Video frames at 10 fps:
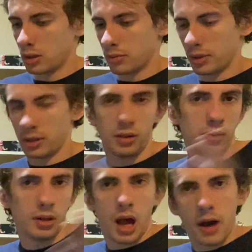But
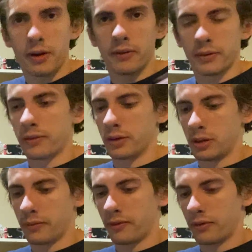however, for
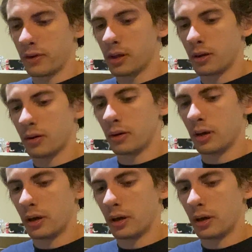the video,